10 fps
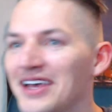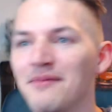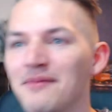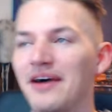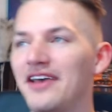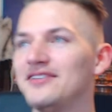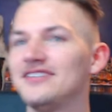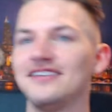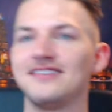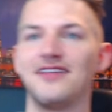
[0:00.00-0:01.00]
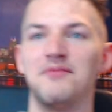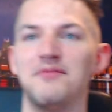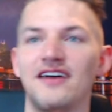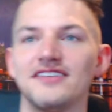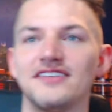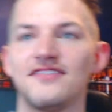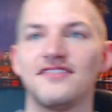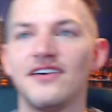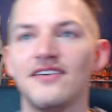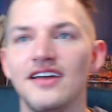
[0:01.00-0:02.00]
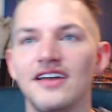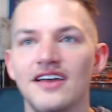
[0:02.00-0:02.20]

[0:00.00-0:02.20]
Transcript: Maybe I'll use it as a thumbnail for this video.